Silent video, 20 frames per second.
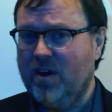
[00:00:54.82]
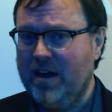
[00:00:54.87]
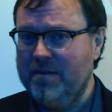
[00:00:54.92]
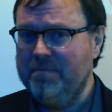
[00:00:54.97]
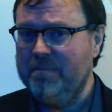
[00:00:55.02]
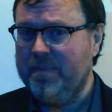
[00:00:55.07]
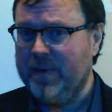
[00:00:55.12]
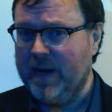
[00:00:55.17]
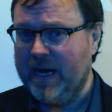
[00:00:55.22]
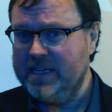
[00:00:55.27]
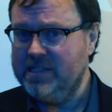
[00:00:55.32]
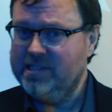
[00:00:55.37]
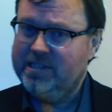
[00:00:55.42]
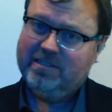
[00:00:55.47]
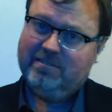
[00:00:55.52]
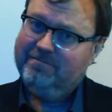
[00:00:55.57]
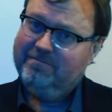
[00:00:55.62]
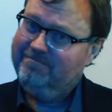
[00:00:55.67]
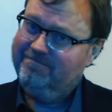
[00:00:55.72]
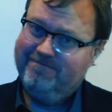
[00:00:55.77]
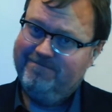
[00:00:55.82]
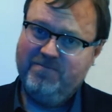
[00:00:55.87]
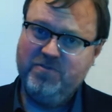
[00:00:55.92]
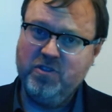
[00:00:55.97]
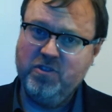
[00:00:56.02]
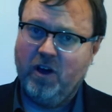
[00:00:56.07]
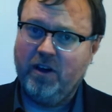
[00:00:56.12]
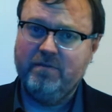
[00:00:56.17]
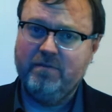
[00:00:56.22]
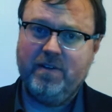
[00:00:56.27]
I'm based,
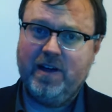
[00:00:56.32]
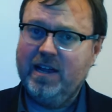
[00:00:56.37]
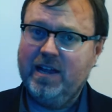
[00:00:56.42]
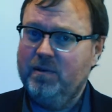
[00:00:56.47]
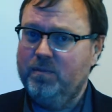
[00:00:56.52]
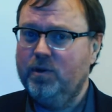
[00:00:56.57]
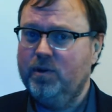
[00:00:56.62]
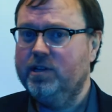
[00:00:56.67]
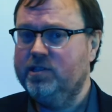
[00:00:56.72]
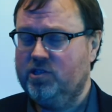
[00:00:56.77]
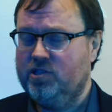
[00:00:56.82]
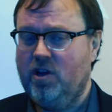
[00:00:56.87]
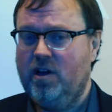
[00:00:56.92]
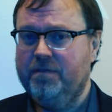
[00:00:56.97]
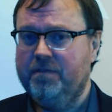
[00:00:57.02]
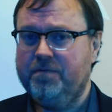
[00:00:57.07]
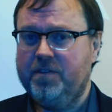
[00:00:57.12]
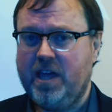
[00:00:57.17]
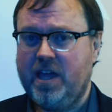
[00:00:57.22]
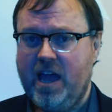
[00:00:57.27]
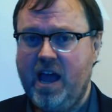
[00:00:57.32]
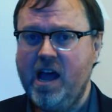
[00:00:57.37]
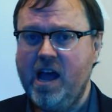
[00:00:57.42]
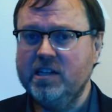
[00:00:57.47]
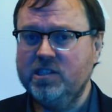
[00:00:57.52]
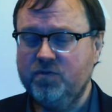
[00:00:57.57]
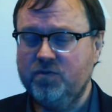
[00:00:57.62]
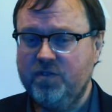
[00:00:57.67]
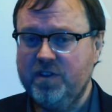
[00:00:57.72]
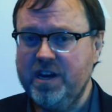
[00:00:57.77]
not available. It's off the
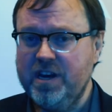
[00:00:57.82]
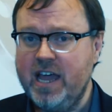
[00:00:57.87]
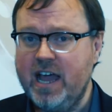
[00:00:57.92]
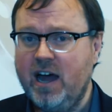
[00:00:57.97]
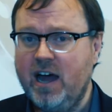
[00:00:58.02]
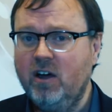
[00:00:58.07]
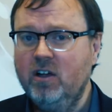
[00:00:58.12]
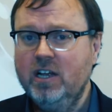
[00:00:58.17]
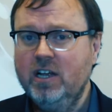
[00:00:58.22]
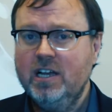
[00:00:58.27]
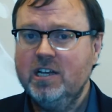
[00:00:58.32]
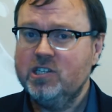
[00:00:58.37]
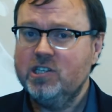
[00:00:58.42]
cards for now.